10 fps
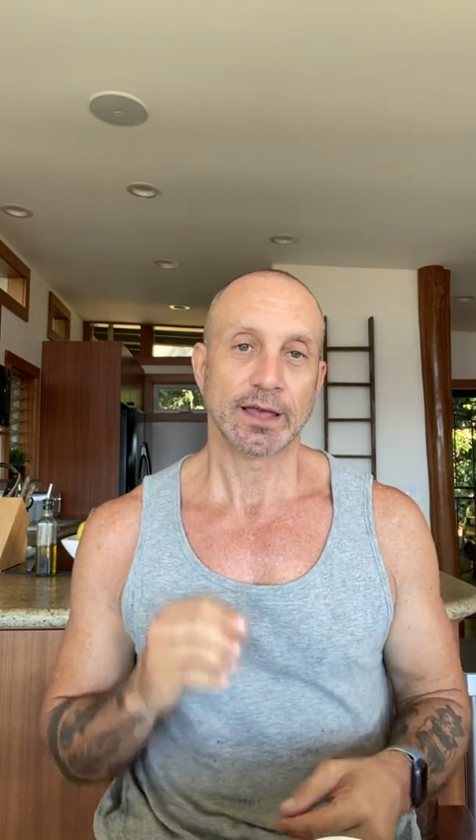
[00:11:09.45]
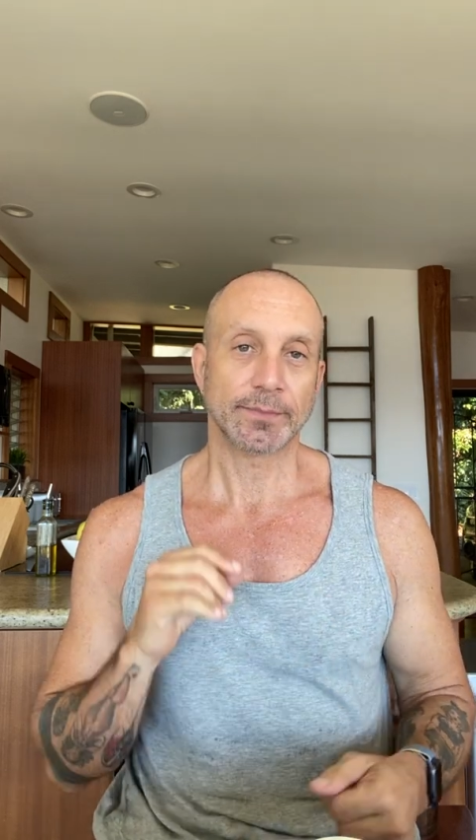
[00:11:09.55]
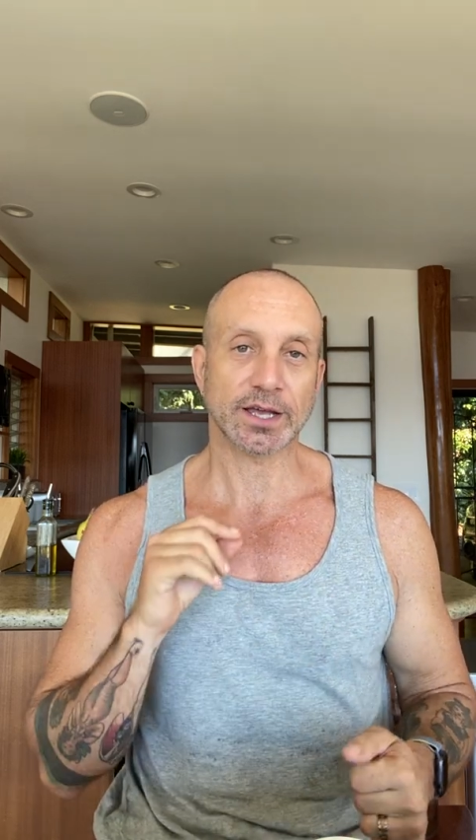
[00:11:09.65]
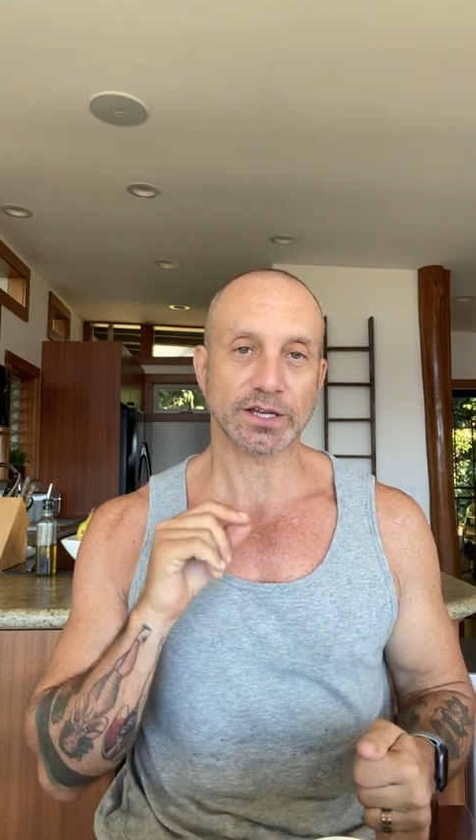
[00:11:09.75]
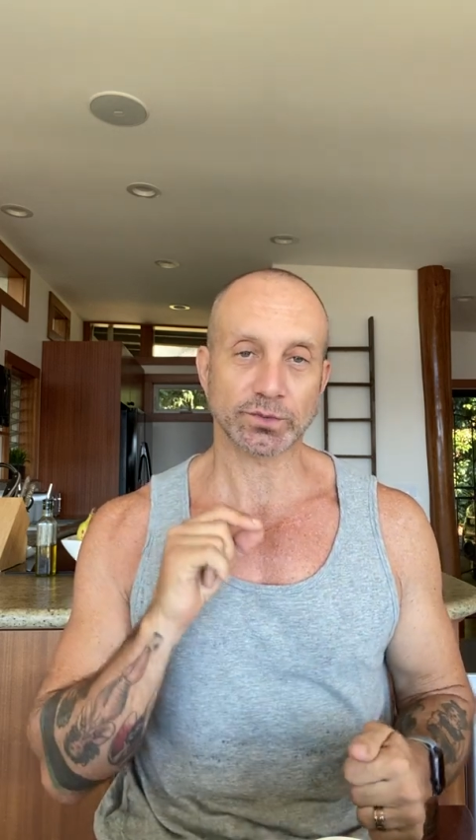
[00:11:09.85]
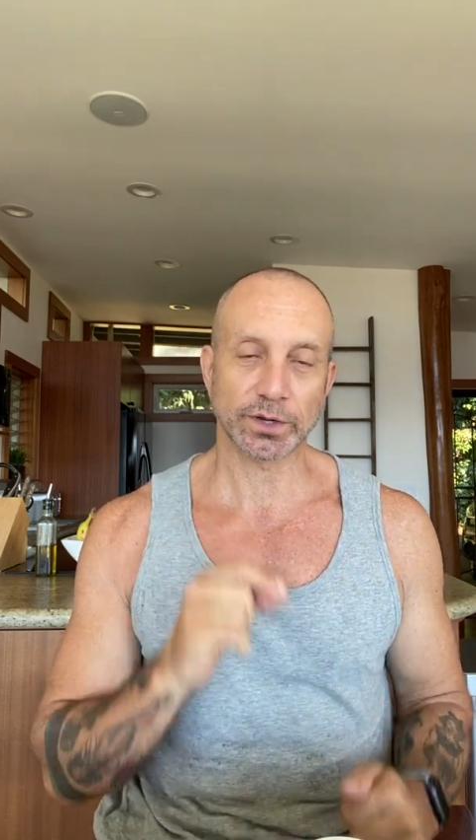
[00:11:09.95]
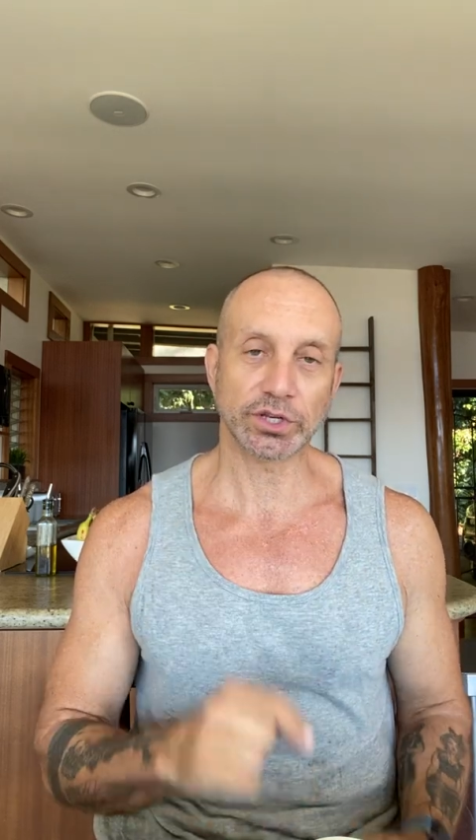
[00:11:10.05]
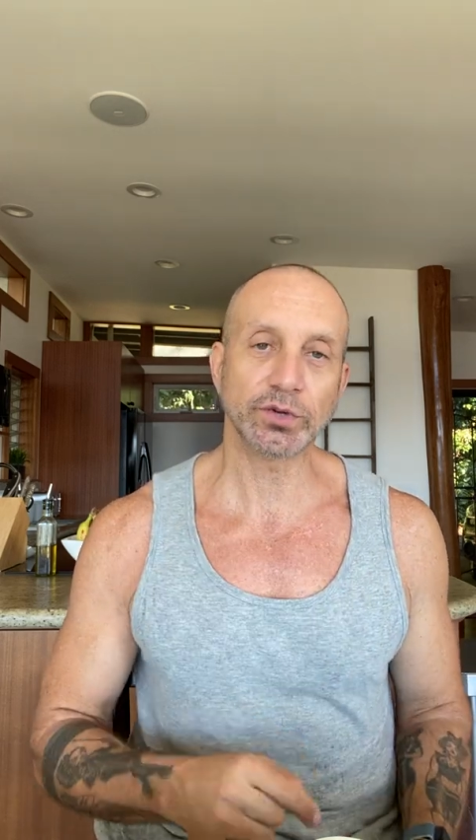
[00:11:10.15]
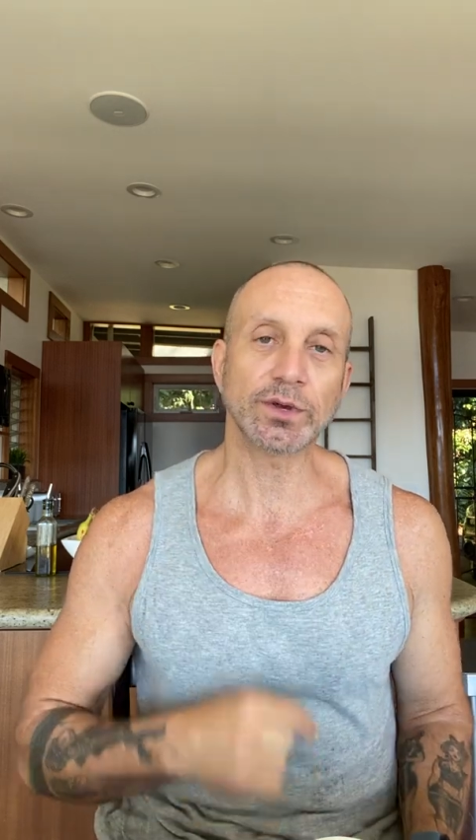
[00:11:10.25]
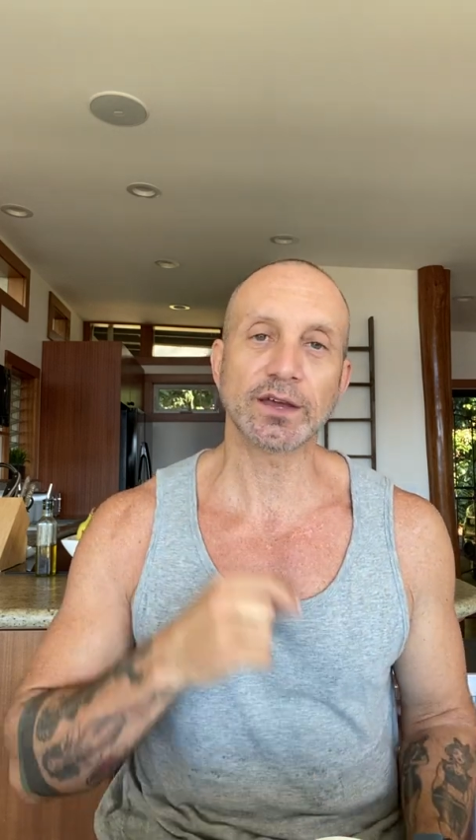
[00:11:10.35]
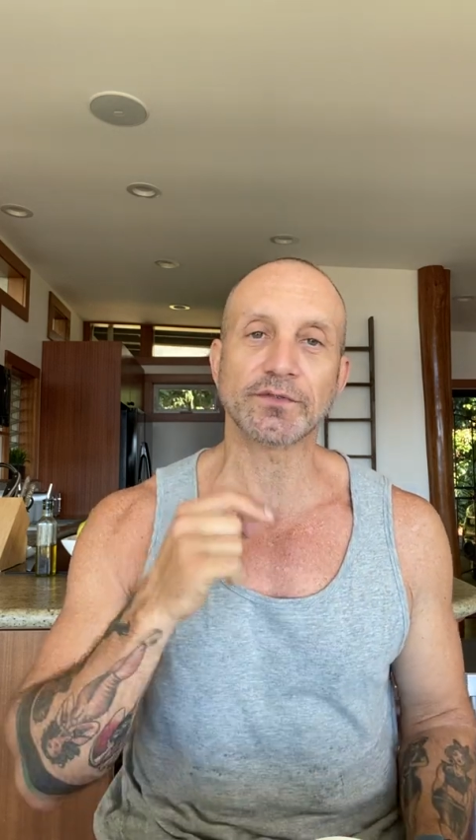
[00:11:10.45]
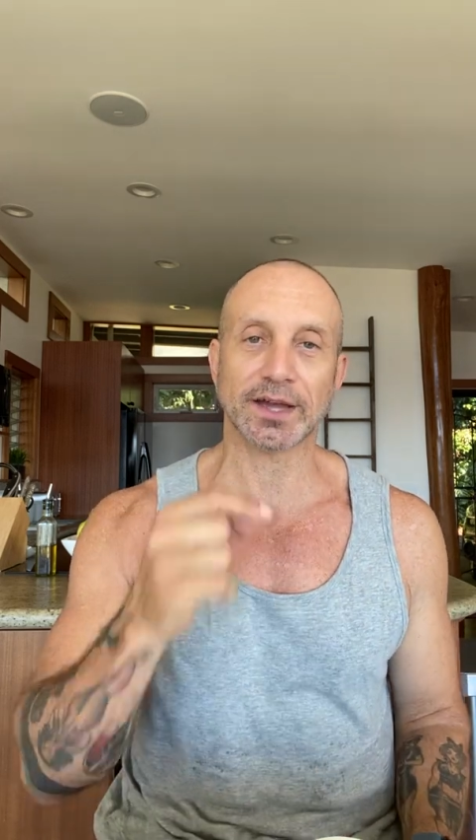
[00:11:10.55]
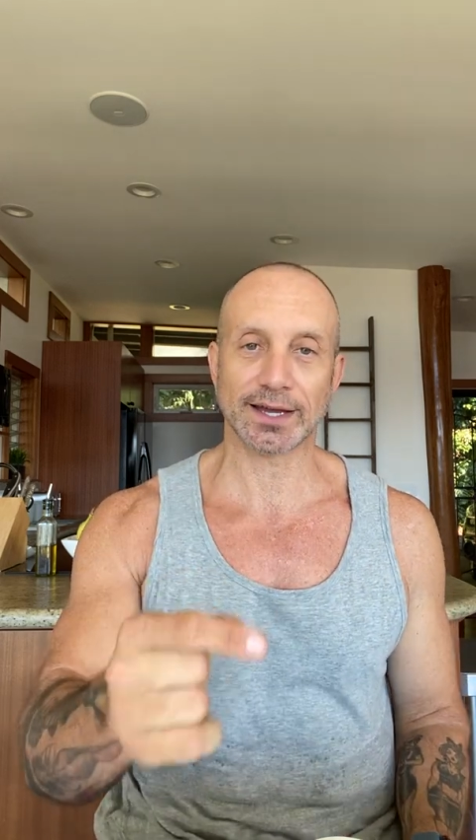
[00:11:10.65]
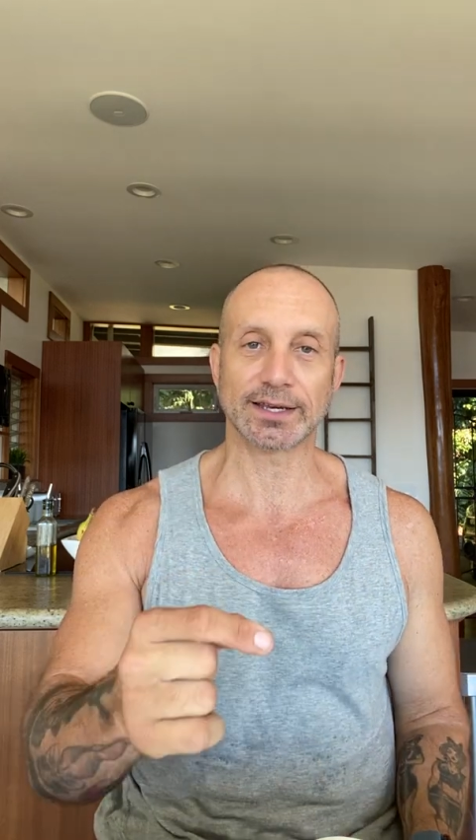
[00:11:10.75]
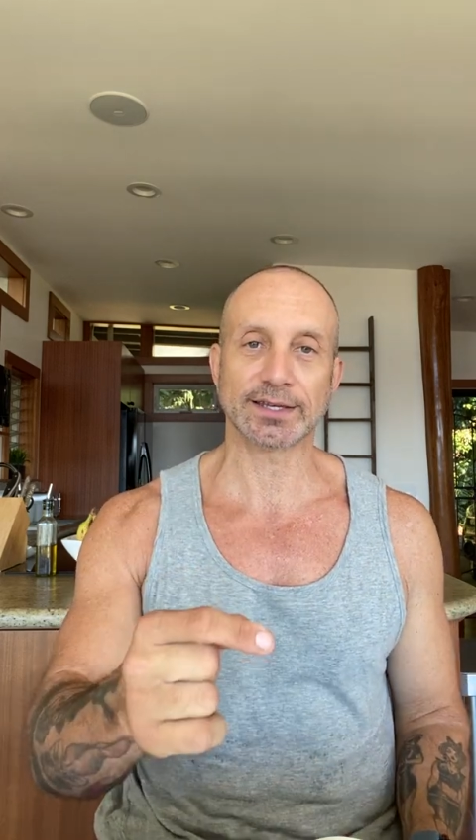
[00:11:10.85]
because when you give
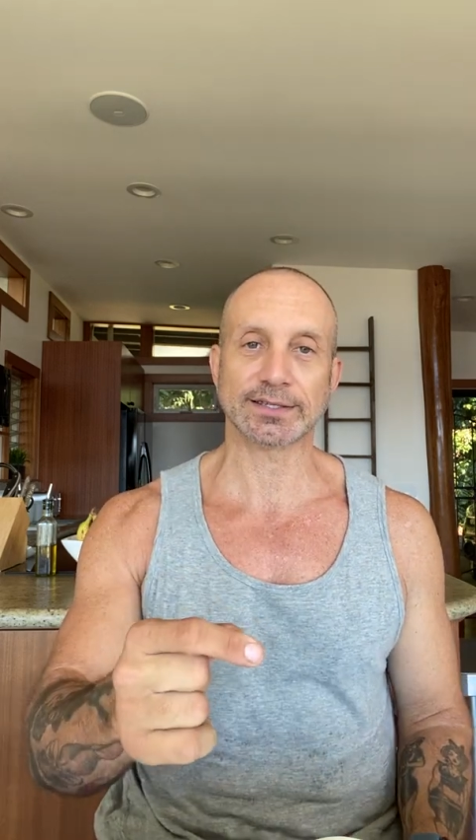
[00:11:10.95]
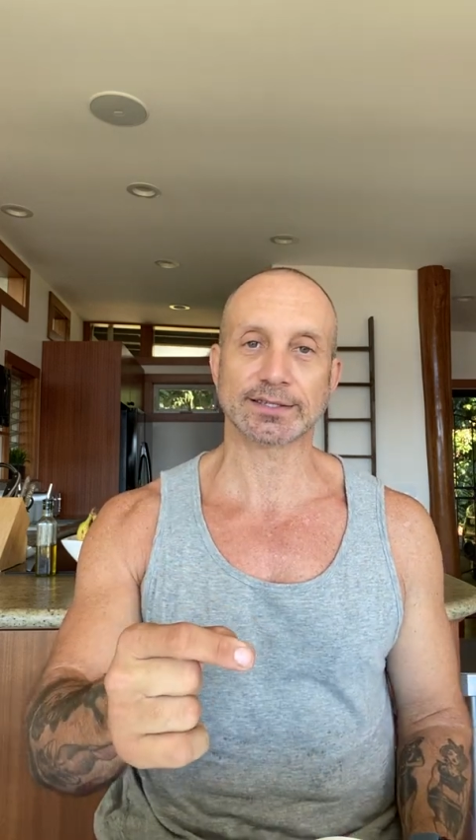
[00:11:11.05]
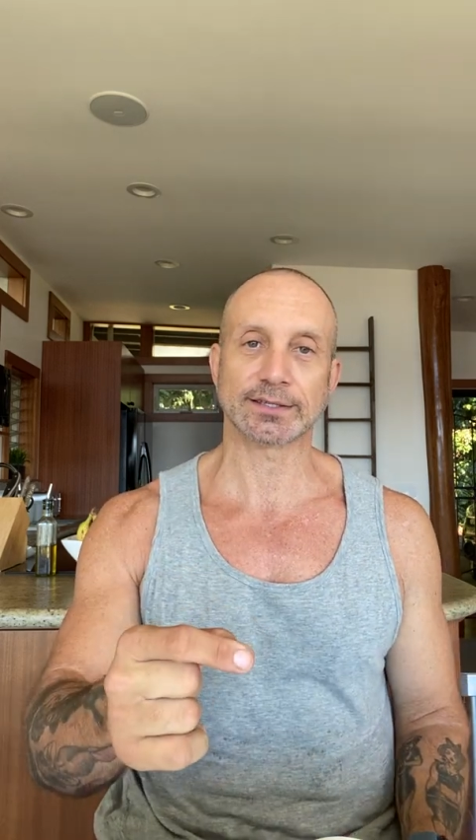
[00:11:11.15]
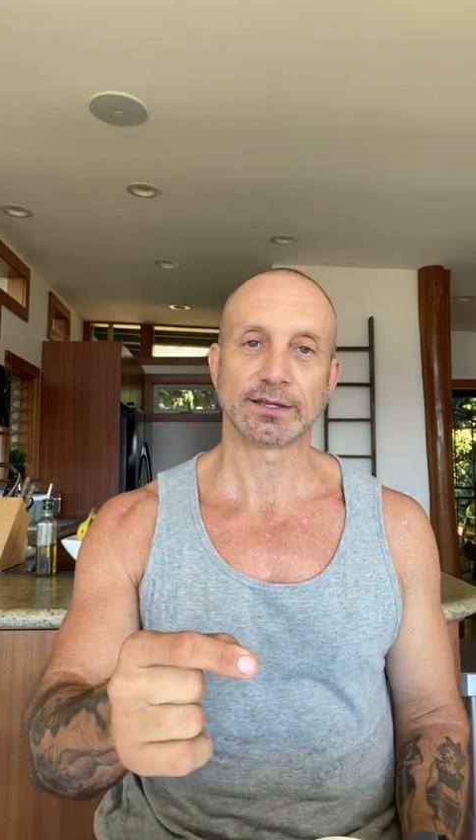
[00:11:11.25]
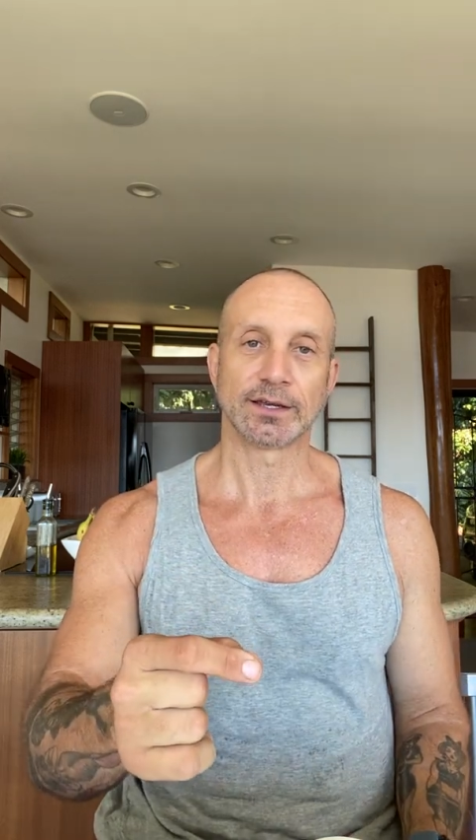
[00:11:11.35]
kindness,